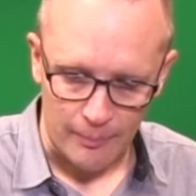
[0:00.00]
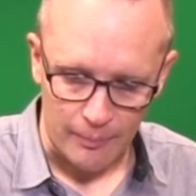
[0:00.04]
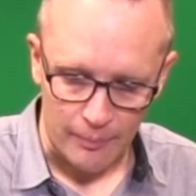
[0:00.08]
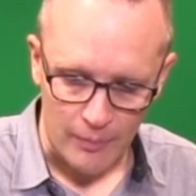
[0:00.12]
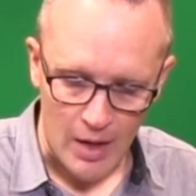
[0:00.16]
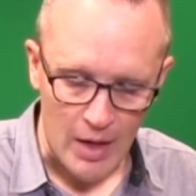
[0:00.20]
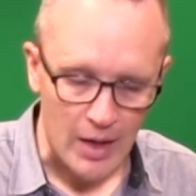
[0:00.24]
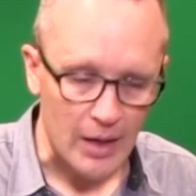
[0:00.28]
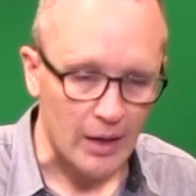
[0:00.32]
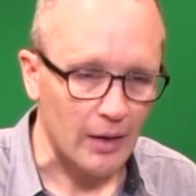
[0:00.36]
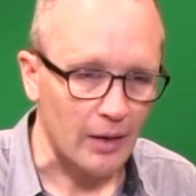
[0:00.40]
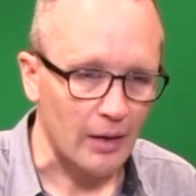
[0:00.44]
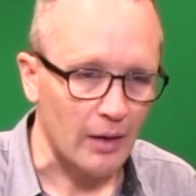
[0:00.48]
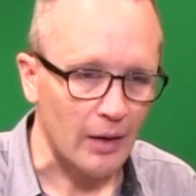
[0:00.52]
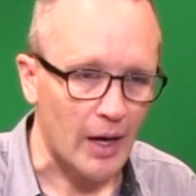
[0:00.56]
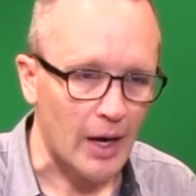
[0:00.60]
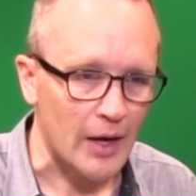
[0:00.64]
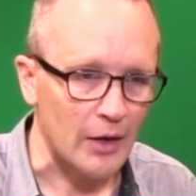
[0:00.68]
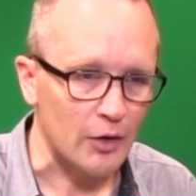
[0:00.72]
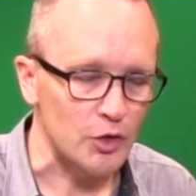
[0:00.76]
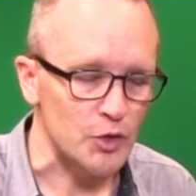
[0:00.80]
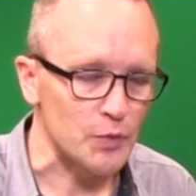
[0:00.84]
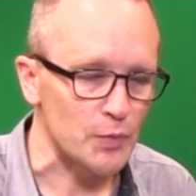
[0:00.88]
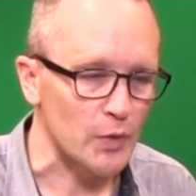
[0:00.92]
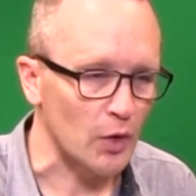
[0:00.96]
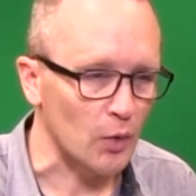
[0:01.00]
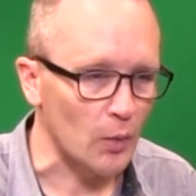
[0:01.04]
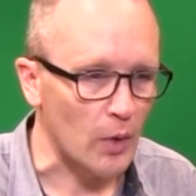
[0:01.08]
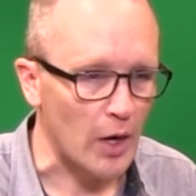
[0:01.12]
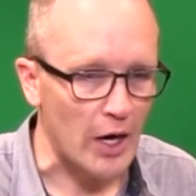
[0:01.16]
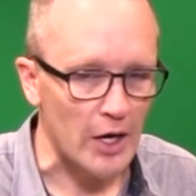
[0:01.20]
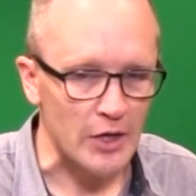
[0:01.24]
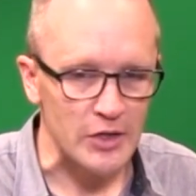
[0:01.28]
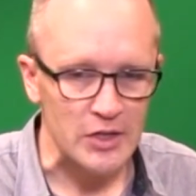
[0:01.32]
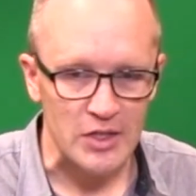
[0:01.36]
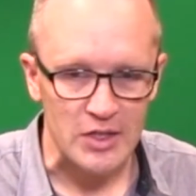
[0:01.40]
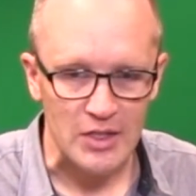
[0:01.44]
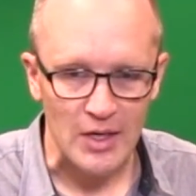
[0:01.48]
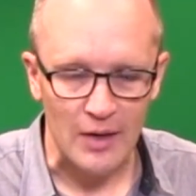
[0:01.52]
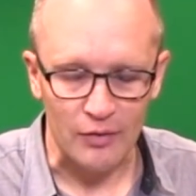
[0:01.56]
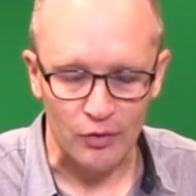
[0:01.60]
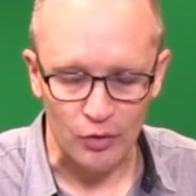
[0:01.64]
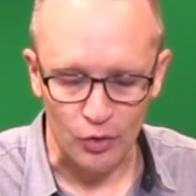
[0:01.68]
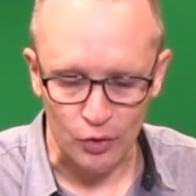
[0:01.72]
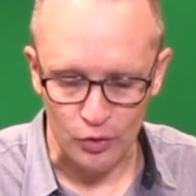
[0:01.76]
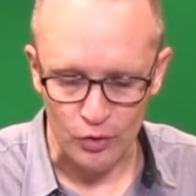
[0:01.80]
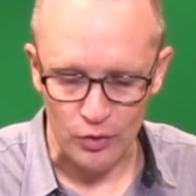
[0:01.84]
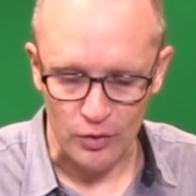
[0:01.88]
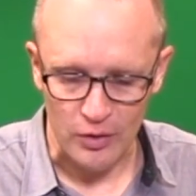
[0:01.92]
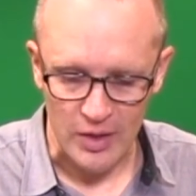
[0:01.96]
man, I know it's been a while since I've
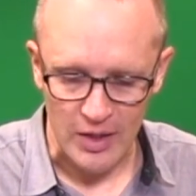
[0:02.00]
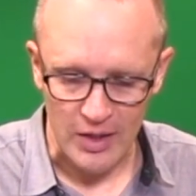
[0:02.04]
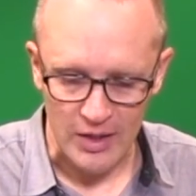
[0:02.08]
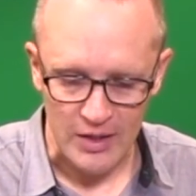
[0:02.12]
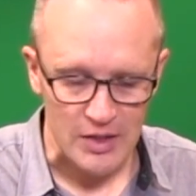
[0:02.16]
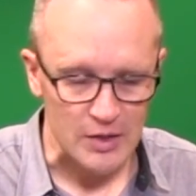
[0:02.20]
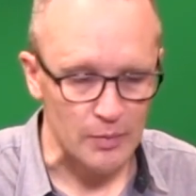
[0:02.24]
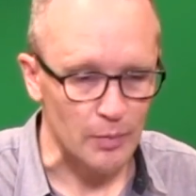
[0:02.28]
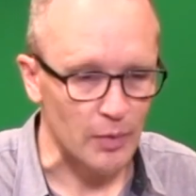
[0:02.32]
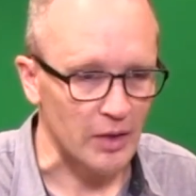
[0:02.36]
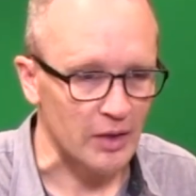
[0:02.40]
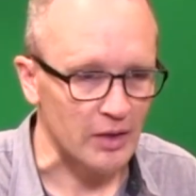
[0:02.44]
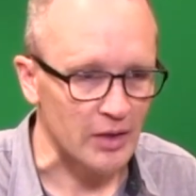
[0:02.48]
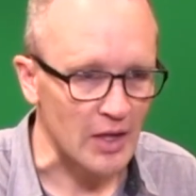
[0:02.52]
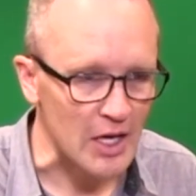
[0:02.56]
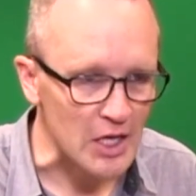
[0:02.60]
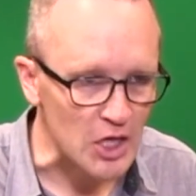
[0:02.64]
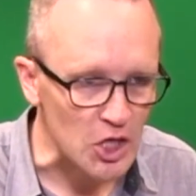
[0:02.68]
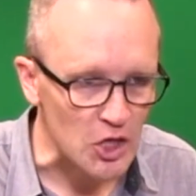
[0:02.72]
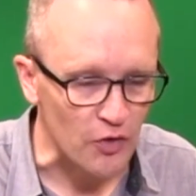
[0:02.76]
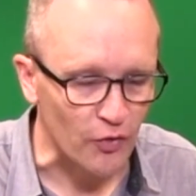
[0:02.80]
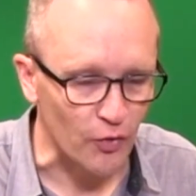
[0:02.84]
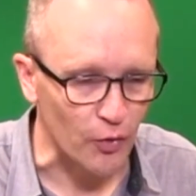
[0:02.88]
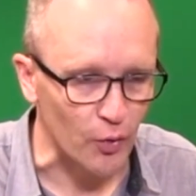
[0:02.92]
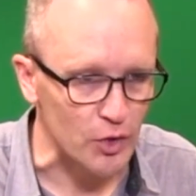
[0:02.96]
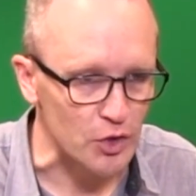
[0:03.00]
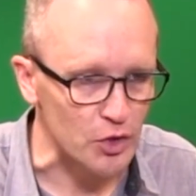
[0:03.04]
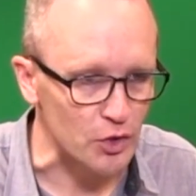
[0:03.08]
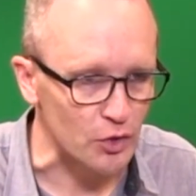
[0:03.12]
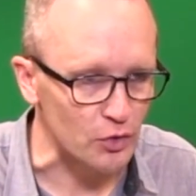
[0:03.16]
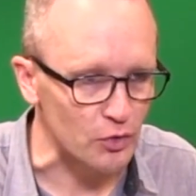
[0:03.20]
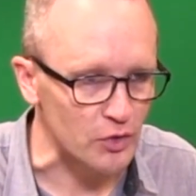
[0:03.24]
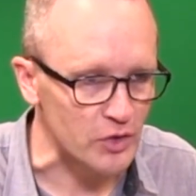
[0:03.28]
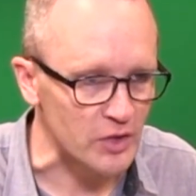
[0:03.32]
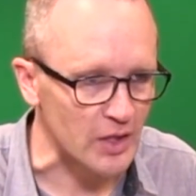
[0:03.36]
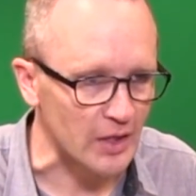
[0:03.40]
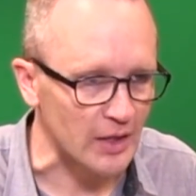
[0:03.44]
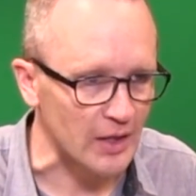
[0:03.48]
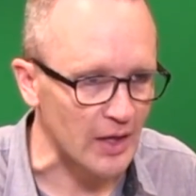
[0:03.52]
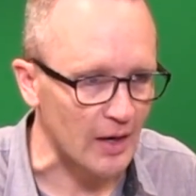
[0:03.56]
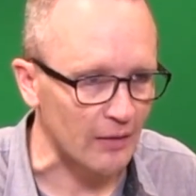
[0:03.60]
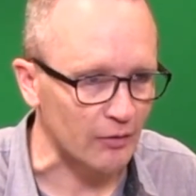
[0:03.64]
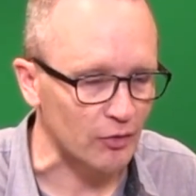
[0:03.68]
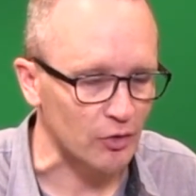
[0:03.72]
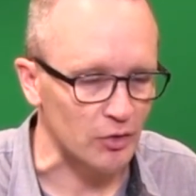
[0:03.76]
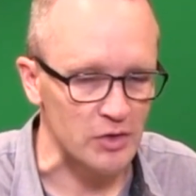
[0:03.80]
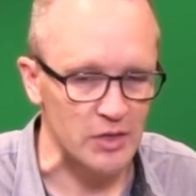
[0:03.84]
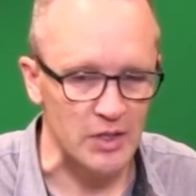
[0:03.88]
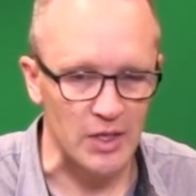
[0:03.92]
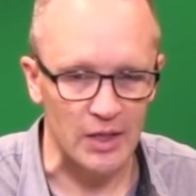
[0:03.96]
told you this, but thank you for what you do Sunday
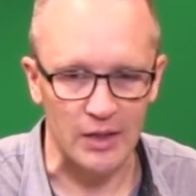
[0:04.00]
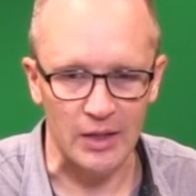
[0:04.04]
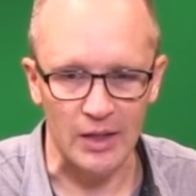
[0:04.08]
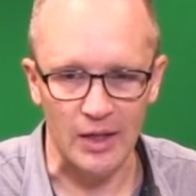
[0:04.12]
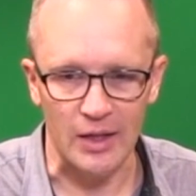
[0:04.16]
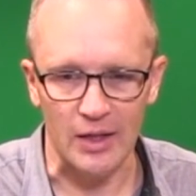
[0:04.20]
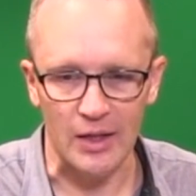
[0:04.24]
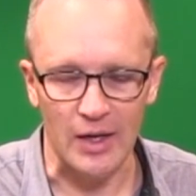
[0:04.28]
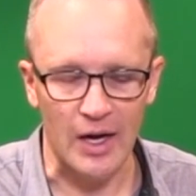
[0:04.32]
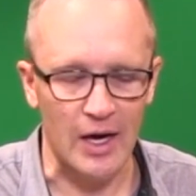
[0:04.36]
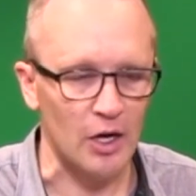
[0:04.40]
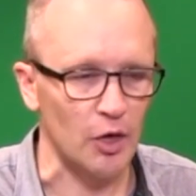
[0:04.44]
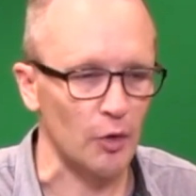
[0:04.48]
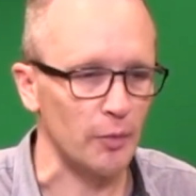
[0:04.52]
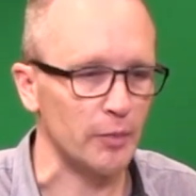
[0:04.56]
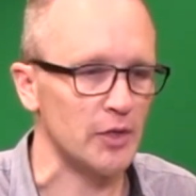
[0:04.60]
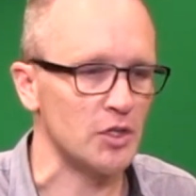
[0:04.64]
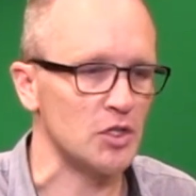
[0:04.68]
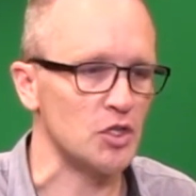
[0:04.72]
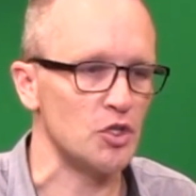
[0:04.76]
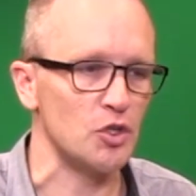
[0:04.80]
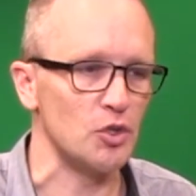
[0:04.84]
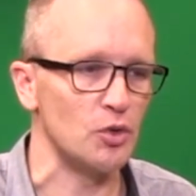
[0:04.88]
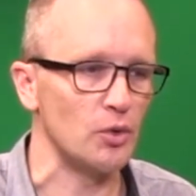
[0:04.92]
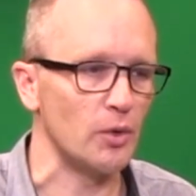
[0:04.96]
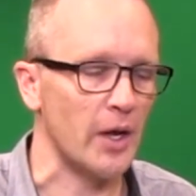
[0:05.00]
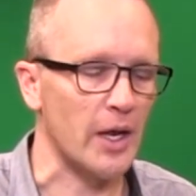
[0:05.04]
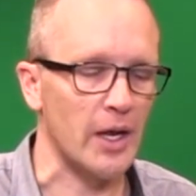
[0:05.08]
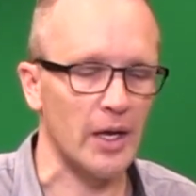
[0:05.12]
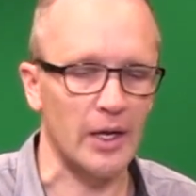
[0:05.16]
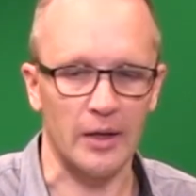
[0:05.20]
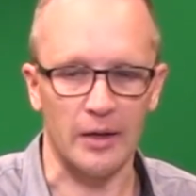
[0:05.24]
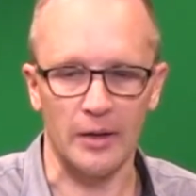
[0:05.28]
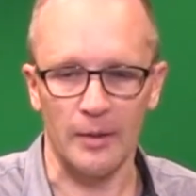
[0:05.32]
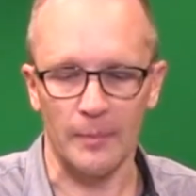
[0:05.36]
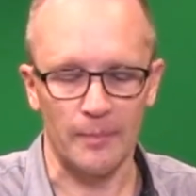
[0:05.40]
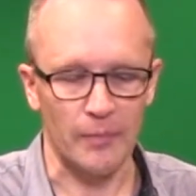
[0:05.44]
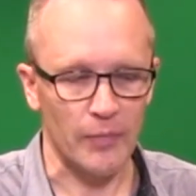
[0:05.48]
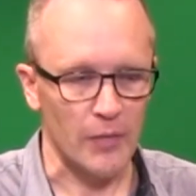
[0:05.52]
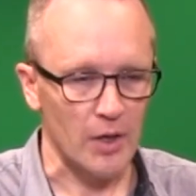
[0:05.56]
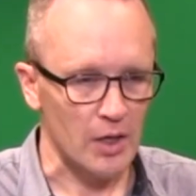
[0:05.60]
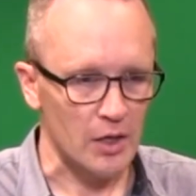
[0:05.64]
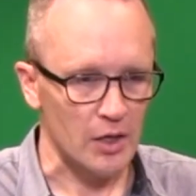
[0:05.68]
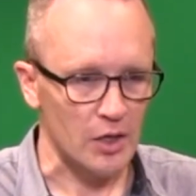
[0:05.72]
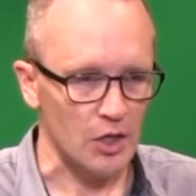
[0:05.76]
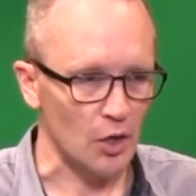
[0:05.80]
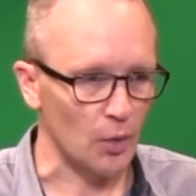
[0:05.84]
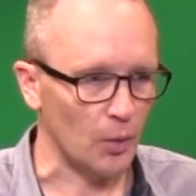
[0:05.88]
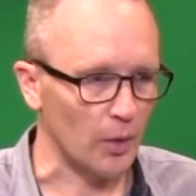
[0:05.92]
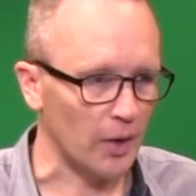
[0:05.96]
after Sunday. I hope that you and,
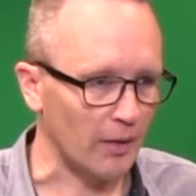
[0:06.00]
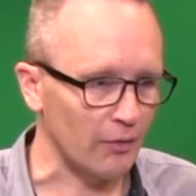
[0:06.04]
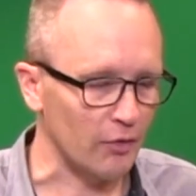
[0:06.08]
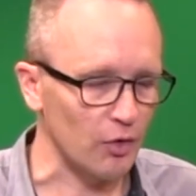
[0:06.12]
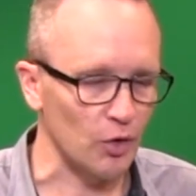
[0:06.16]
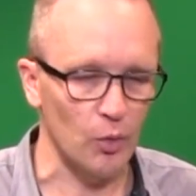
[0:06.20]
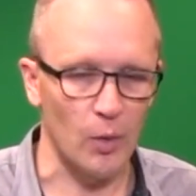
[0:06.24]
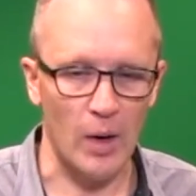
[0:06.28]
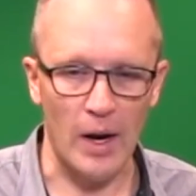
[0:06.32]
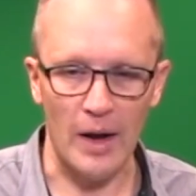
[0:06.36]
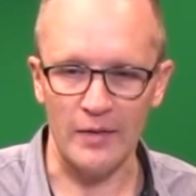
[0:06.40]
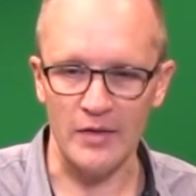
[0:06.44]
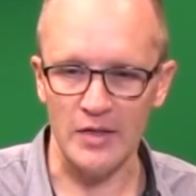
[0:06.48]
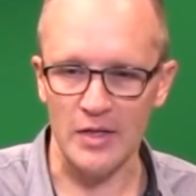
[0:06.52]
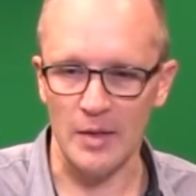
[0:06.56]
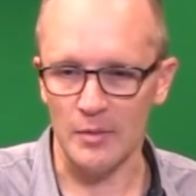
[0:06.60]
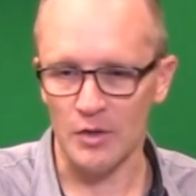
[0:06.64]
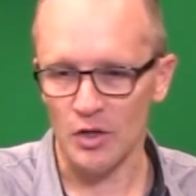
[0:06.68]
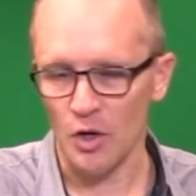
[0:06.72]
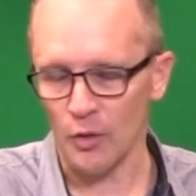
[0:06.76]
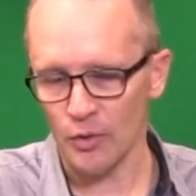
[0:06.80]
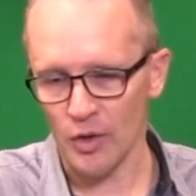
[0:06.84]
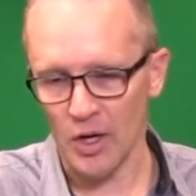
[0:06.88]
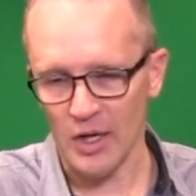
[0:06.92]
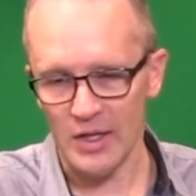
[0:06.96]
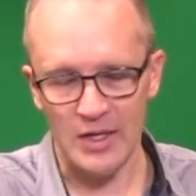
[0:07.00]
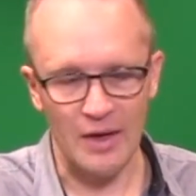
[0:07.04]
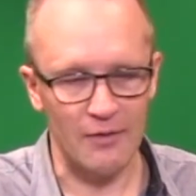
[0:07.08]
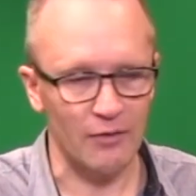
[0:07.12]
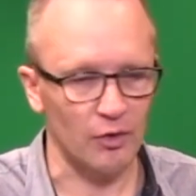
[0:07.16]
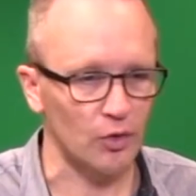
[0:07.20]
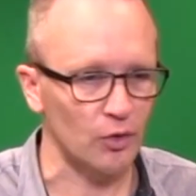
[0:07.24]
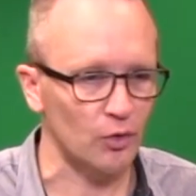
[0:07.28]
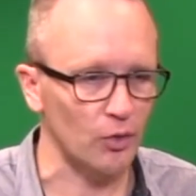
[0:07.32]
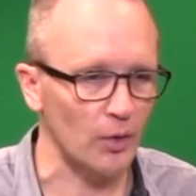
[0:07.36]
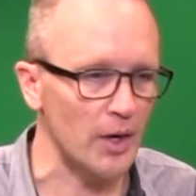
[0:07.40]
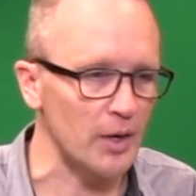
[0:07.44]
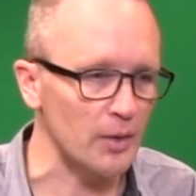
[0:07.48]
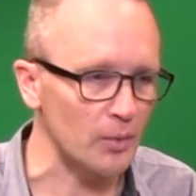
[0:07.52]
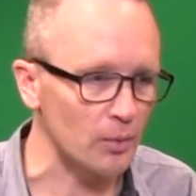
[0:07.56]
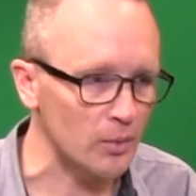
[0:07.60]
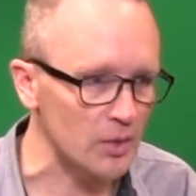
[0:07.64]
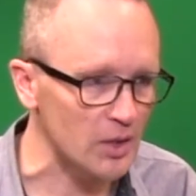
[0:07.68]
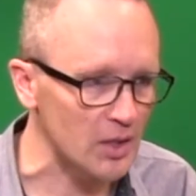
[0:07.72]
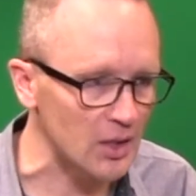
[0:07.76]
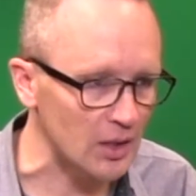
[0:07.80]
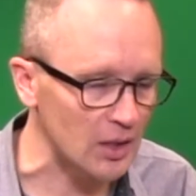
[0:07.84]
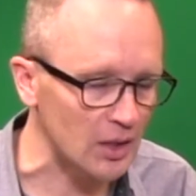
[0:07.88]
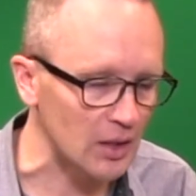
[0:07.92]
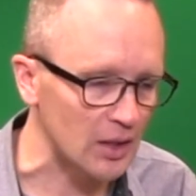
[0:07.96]
whatever your wife's name is, hope you guys have a great
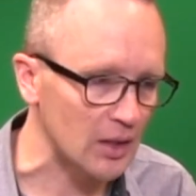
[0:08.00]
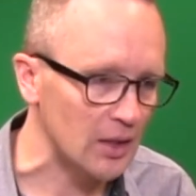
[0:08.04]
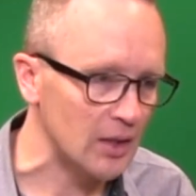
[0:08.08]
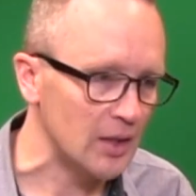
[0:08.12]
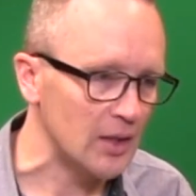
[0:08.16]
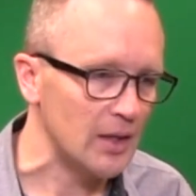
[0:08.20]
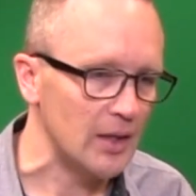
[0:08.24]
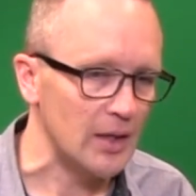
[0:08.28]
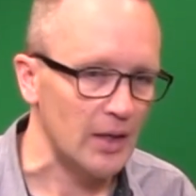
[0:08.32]
week.